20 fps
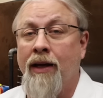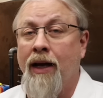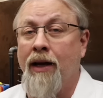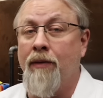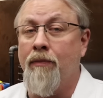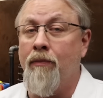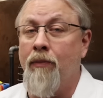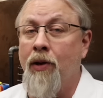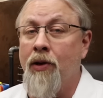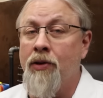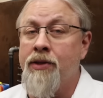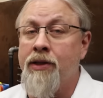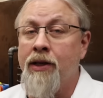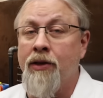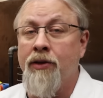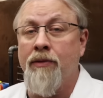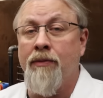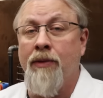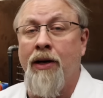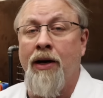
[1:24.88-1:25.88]
Unlike most
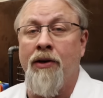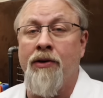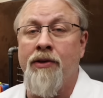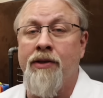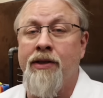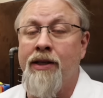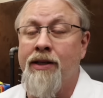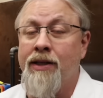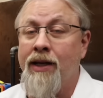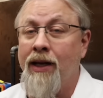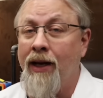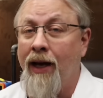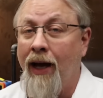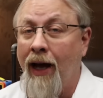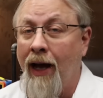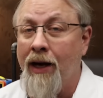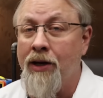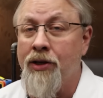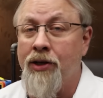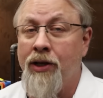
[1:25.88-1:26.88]
other models, this can
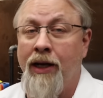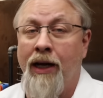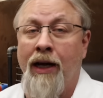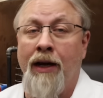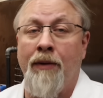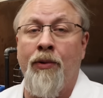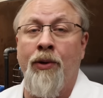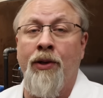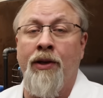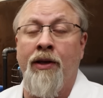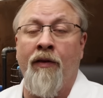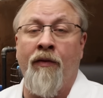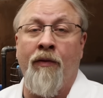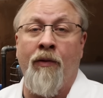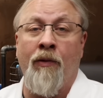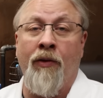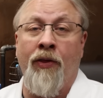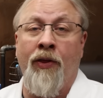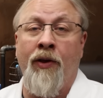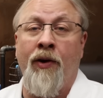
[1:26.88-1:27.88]
actually output the
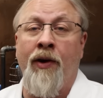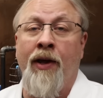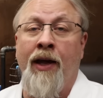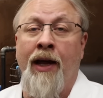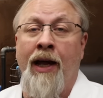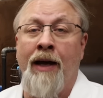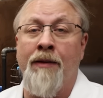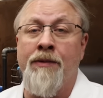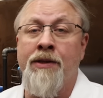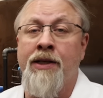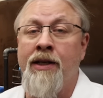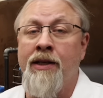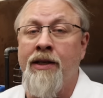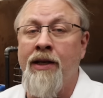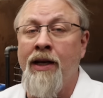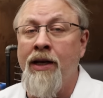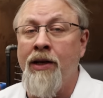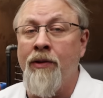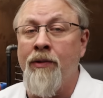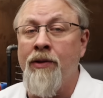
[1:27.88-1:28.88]
full 30 amps
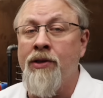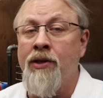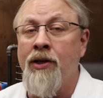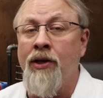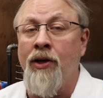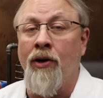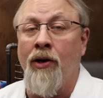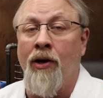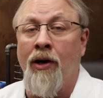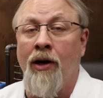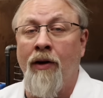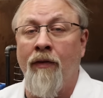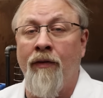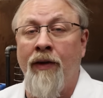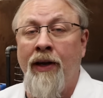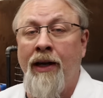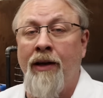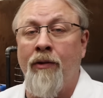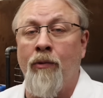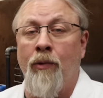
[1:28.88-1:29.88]
continuous to your
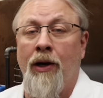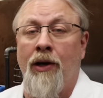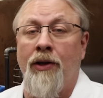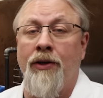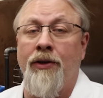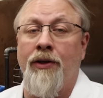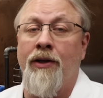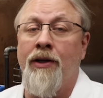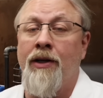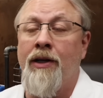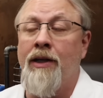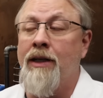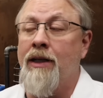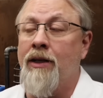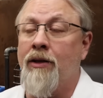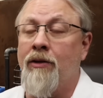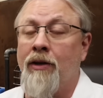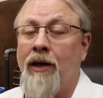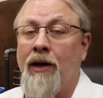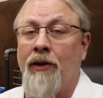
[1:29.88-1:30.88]
RV, welder,
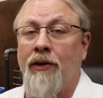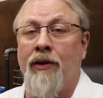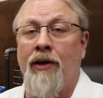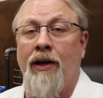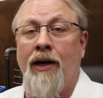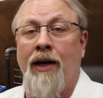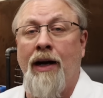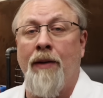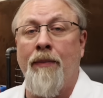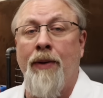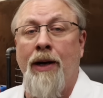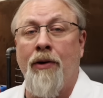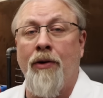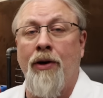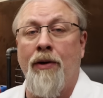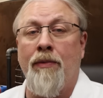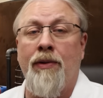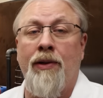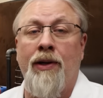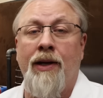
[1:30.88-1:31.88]
or other high
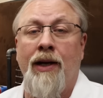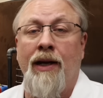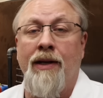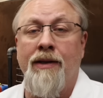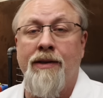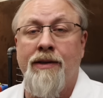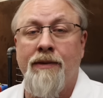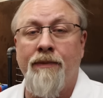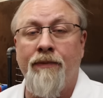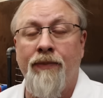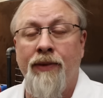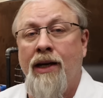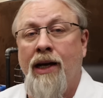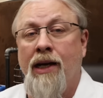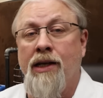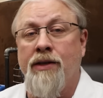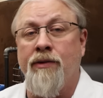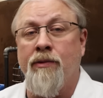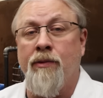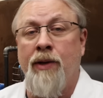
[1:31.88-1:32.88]
powered appliance.
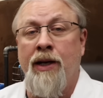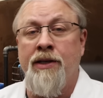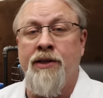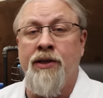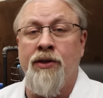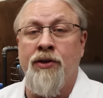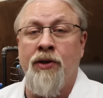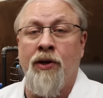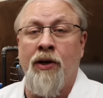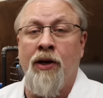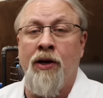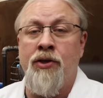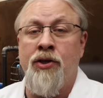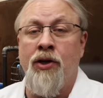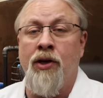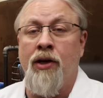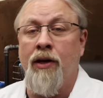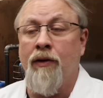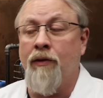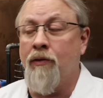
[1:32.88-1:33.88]
As for ways to charge,
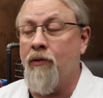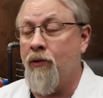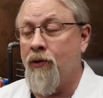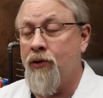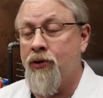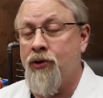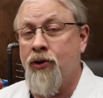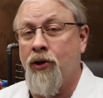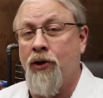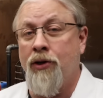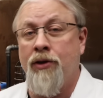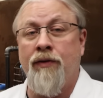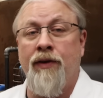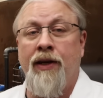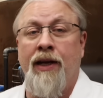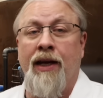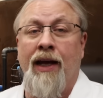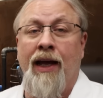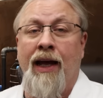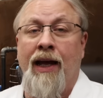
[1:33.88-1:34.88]
you can of course charge
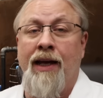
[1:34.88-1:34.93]
via